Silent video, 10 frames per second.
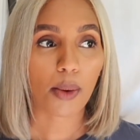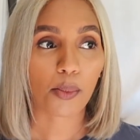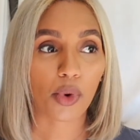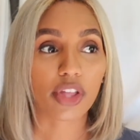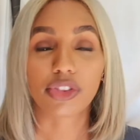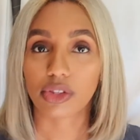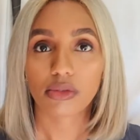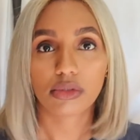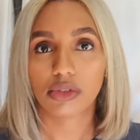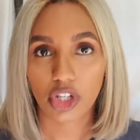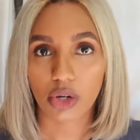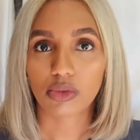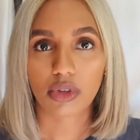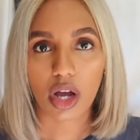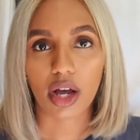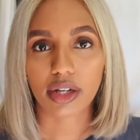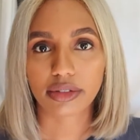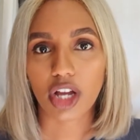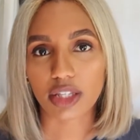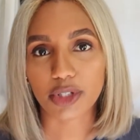with, you know,
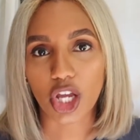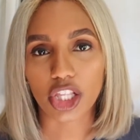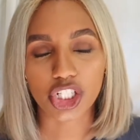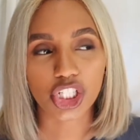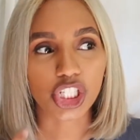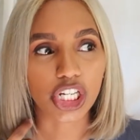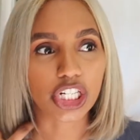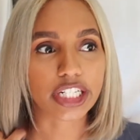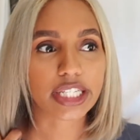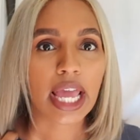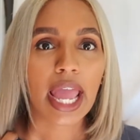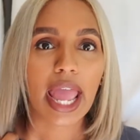cosmetology shears,